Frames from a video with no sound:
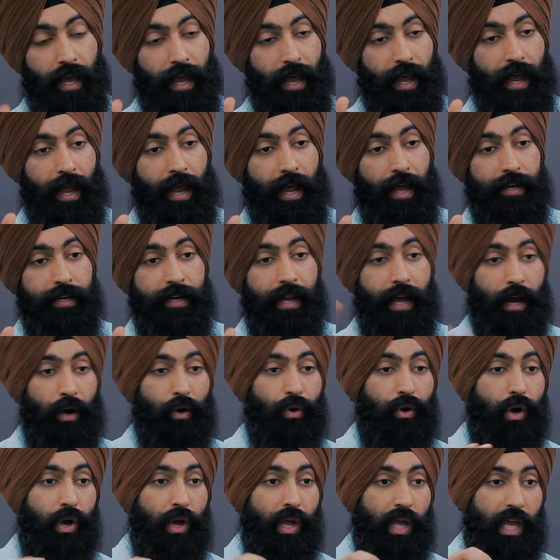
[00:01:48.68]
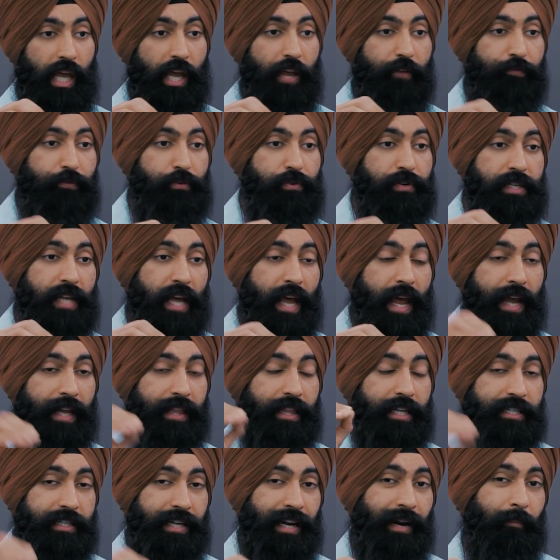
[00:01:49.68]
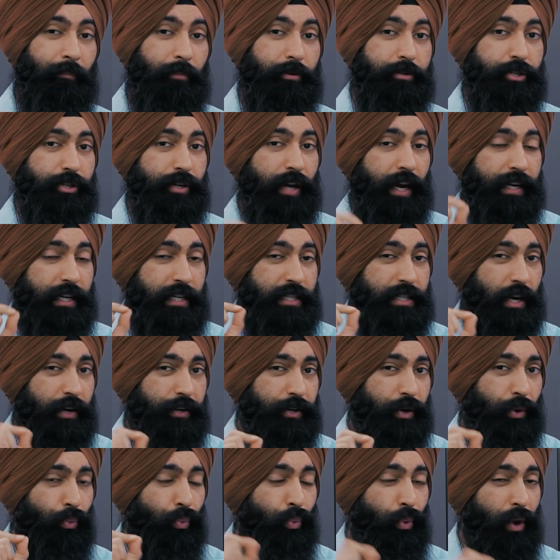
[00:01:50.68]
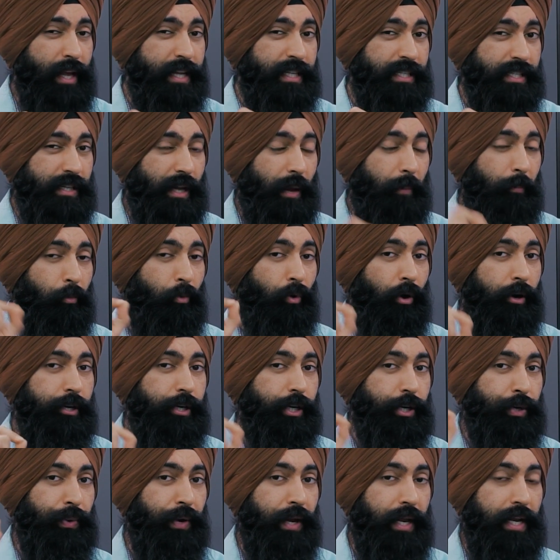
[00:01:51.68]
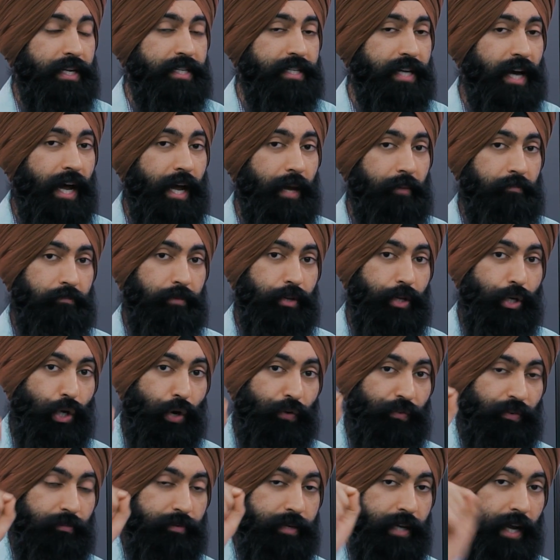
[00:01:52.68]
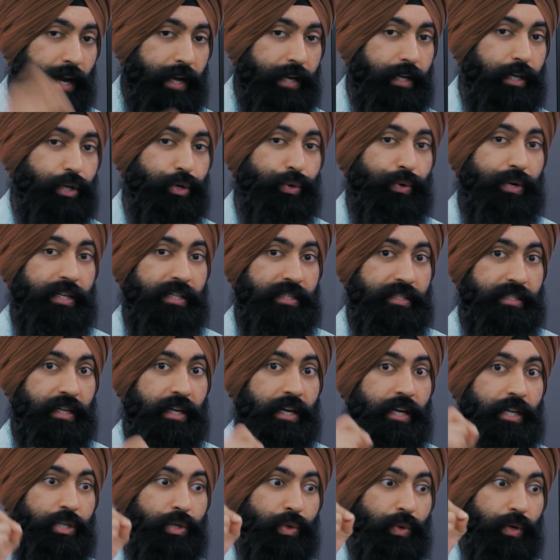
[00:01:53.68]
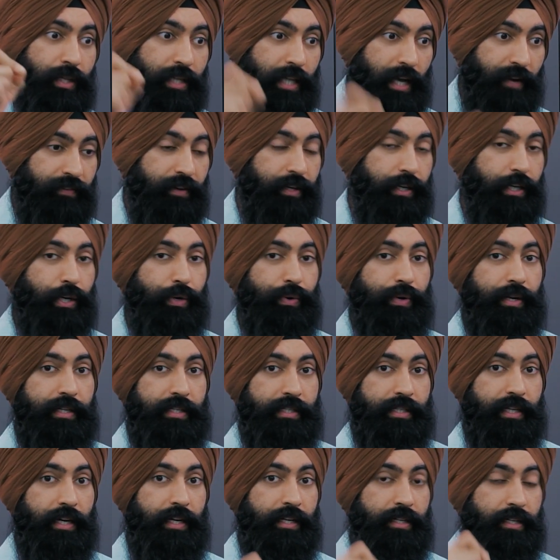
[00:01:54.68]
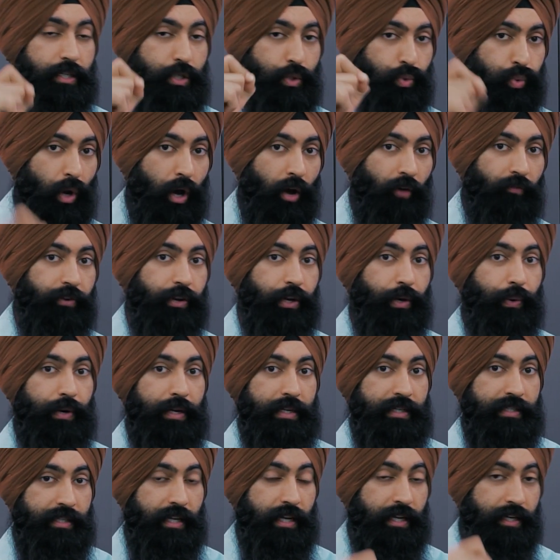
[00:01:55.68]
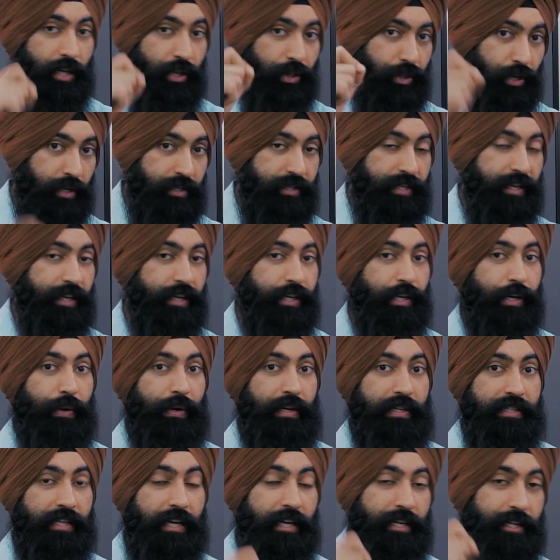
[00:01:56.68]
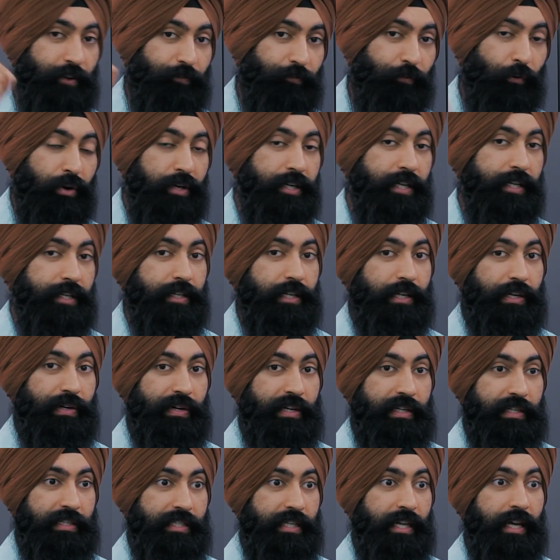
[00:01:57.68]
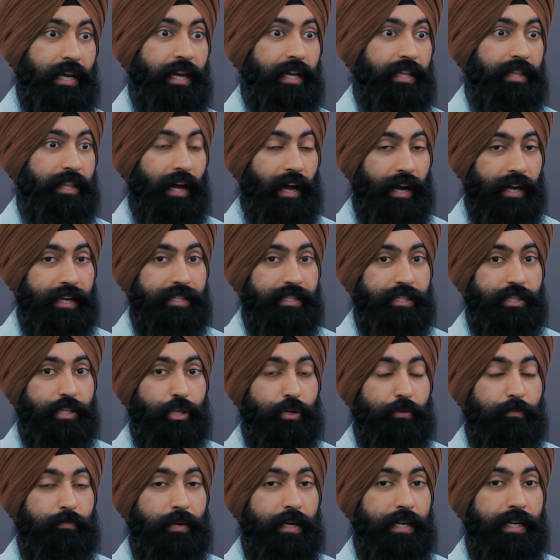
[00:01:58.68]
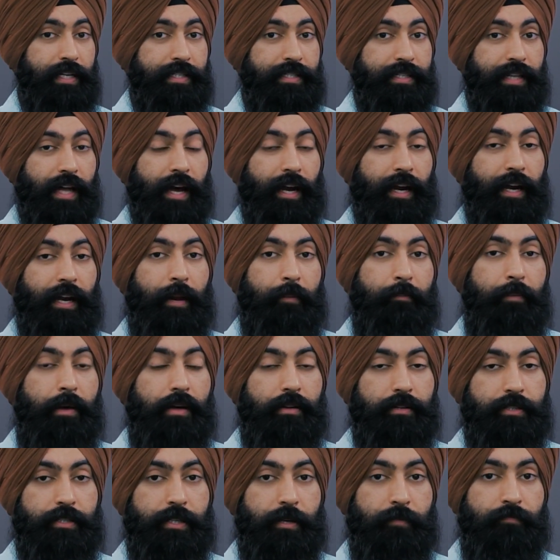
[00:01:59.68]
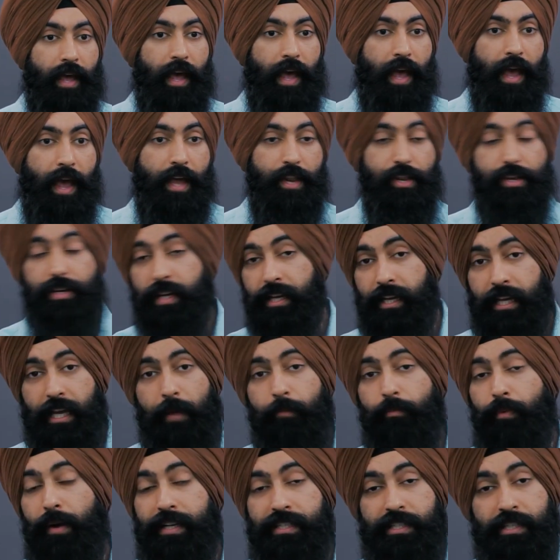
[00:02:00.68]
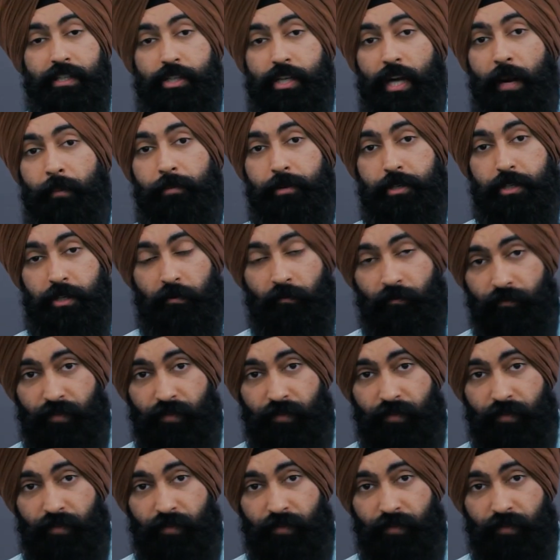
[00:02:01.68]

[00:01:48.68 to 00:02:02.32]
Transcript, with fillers: and now if you take the temperature and you start to raise it up one degree at a time, you go from 10 degrees to 11 degrees to 12 degrees to 13 degrees to 14 degrees, the ice cube is not going to melt. And you can keep raising the temperature